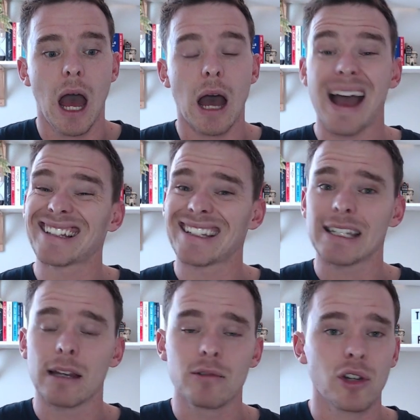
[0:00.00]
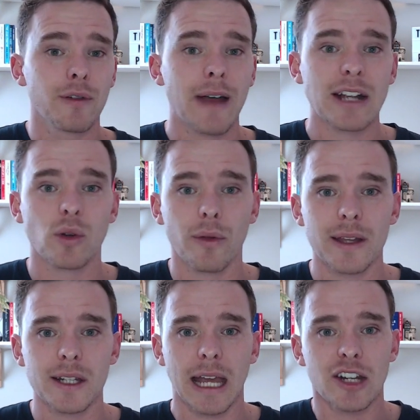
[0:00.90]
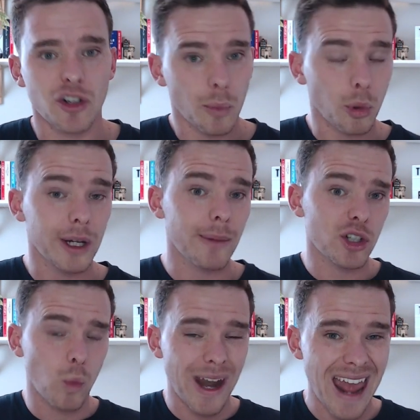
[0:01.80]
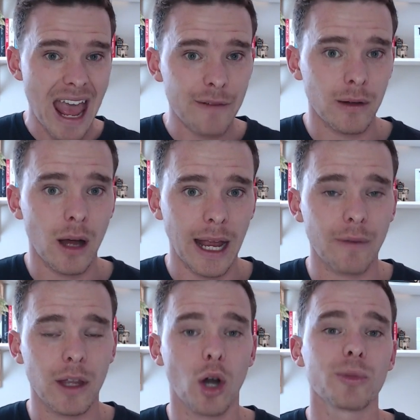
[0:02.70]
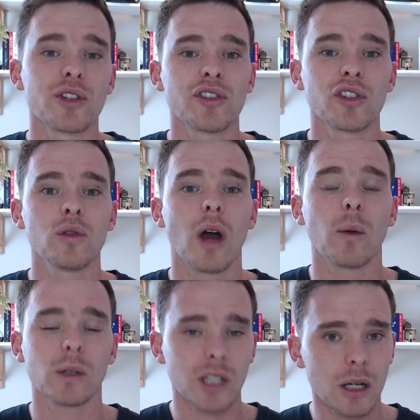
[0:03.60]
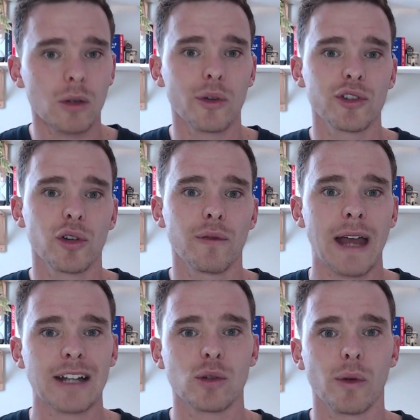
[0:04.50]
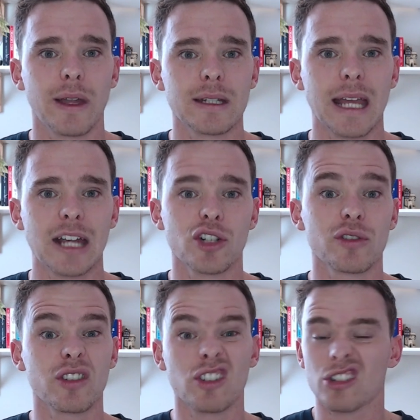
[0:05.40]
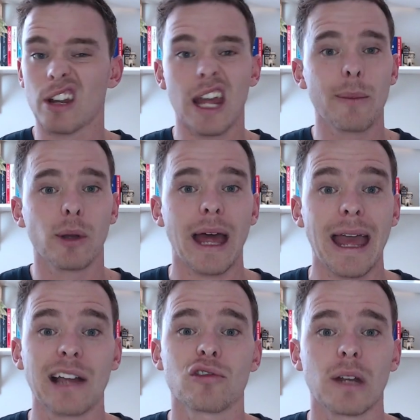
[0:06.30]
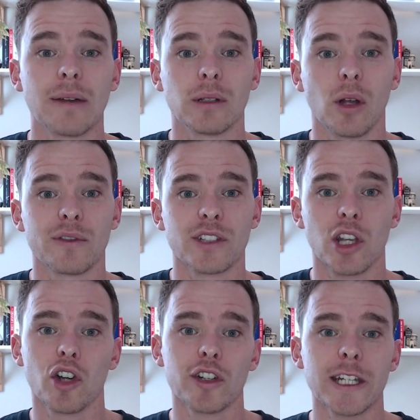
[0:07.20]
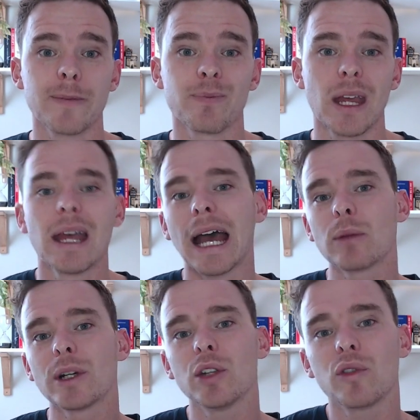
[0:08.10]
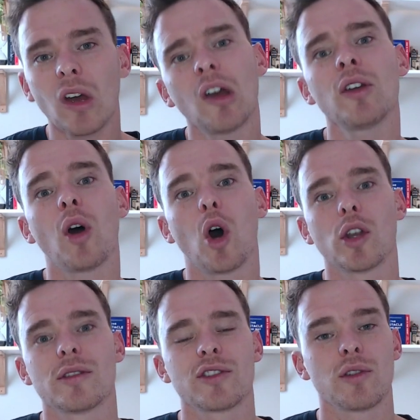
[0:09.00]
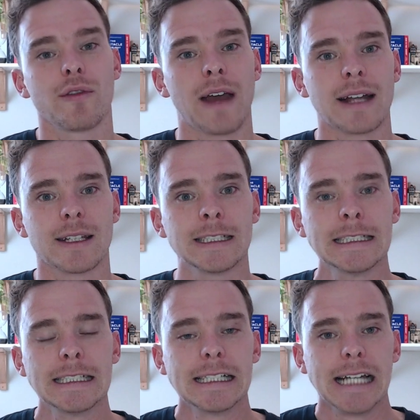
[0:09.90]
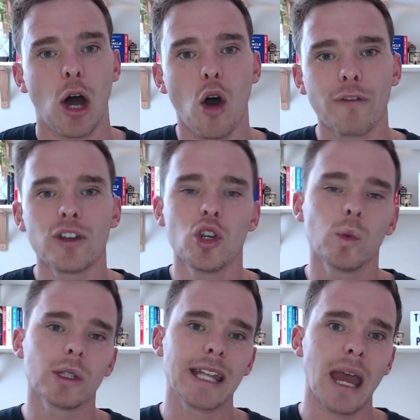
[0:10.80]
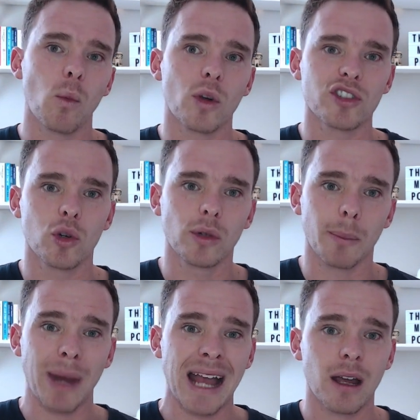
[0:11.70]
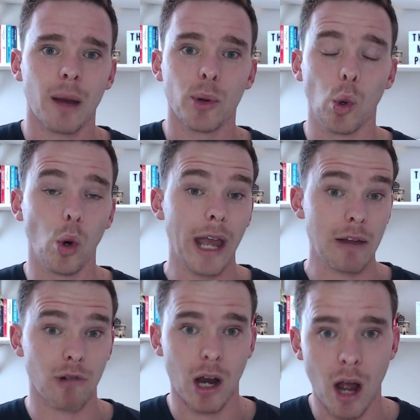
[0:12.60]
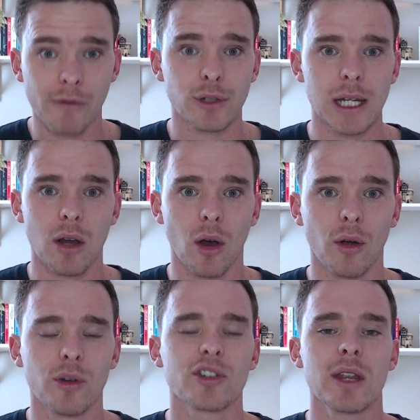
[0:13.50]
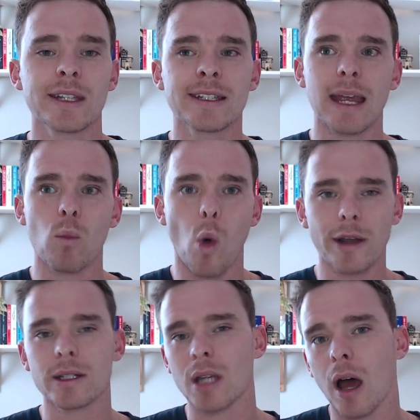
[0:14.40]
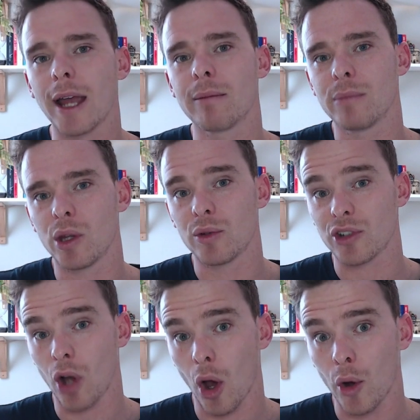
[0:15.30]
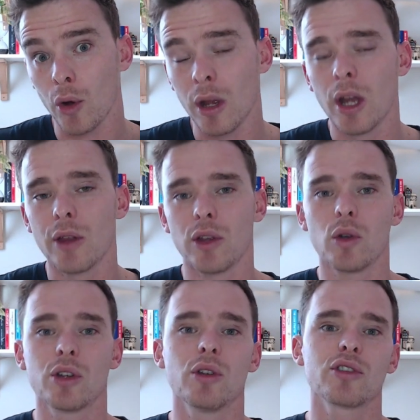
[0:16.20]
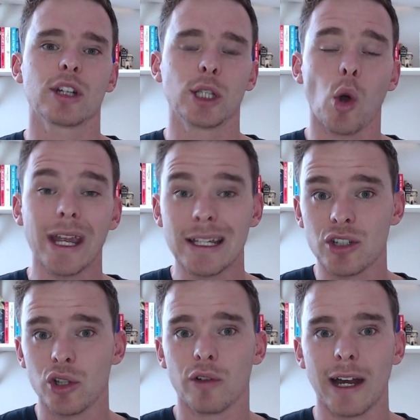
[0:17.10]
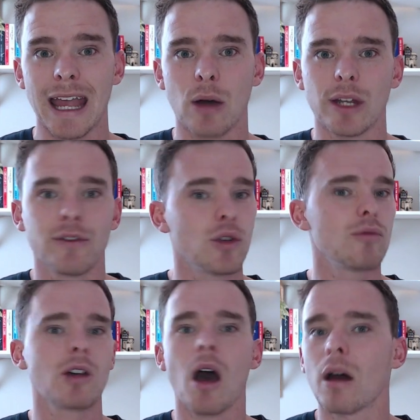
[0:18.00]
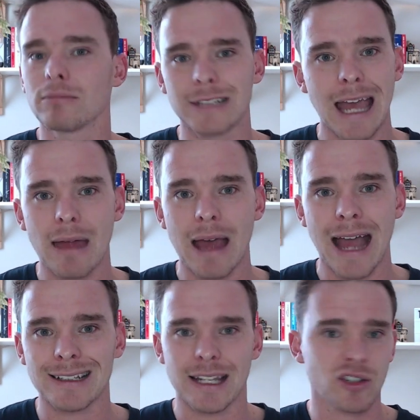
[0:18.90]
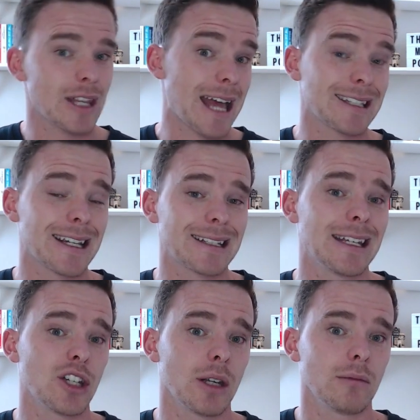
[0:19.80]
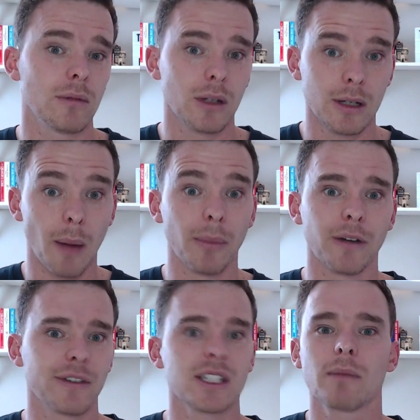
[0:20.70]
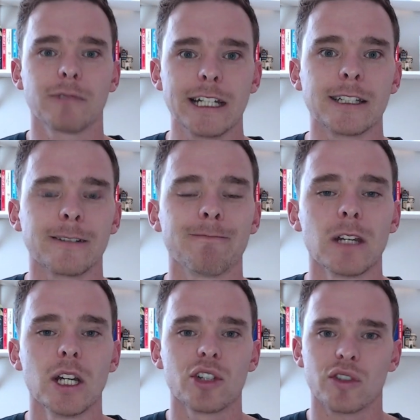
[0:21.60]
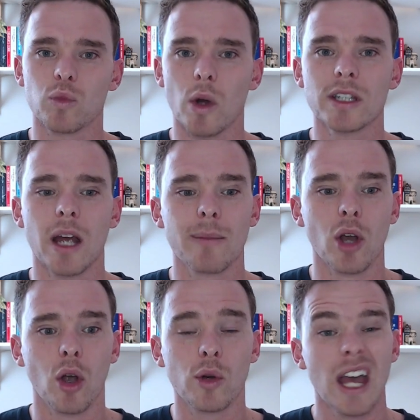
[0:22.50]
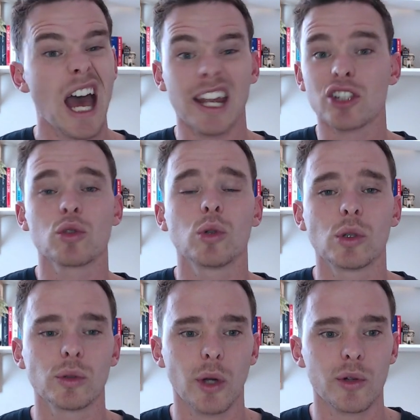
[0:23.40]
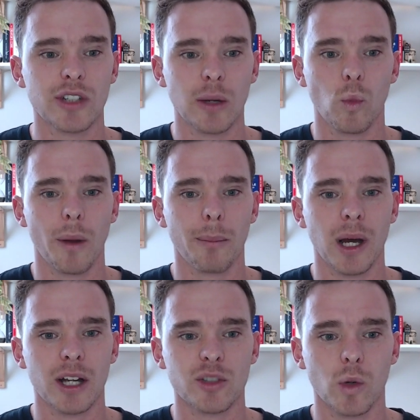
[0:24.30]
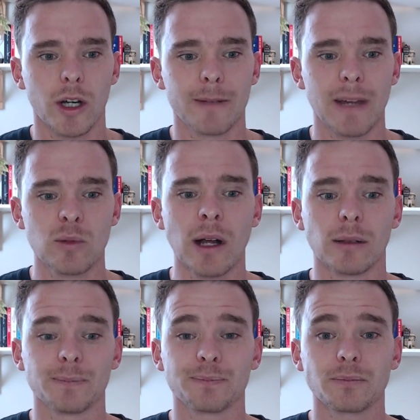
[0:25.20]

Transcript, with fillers: Uh, as I said, two-factor authentication, pretty much whenever I have the option to, I will turn on two-factor authentication to just enable that extra level of security. And when you turn on two-factor, often you will get what's called a backup or a recovery code. So this is a one-time use code that you can use to log into your account if you can't get access to that six-digit number for some reason. So it's one-time code, and I store all those in 1Password as well.